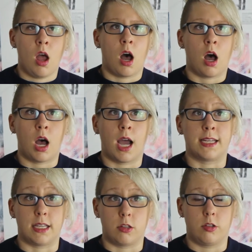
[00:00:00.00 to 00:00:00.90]
Uh, I
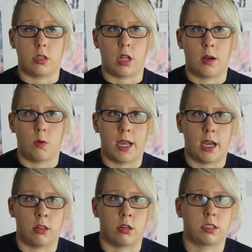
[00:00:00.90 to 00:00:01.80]
did lose a lot of weight.
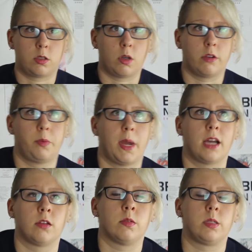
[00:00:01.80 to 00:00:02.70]
I lost 12
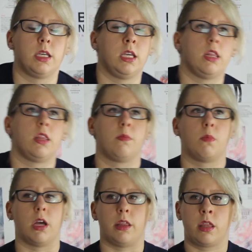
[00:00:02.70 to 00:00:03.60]
pounds in wow. the
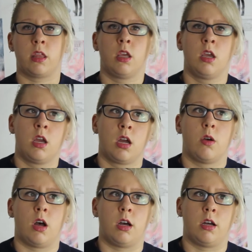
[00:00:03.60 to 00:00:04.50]
month.
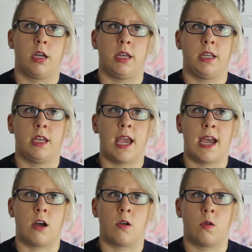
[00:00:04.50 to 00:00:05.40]
Uh, and
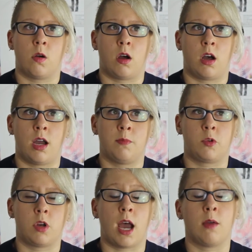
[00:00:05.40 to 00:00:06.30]
now I'm
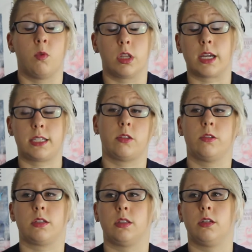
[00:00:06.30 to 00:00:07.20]
I would like to
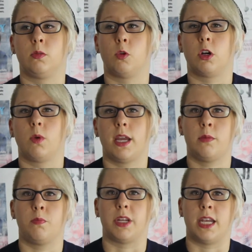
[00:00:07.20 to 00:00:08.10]
lose a little more
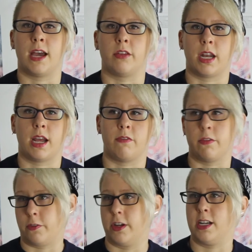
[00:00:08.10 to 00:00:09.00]
weight, but now that I have the
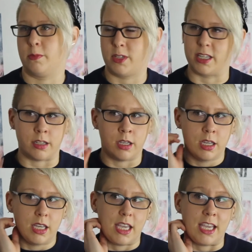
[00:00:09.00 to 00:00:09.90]
freedom to
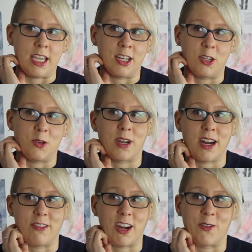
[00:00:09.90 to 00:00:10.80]
eat and do
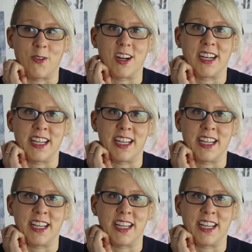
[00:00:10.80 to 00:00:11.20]
whatever I want,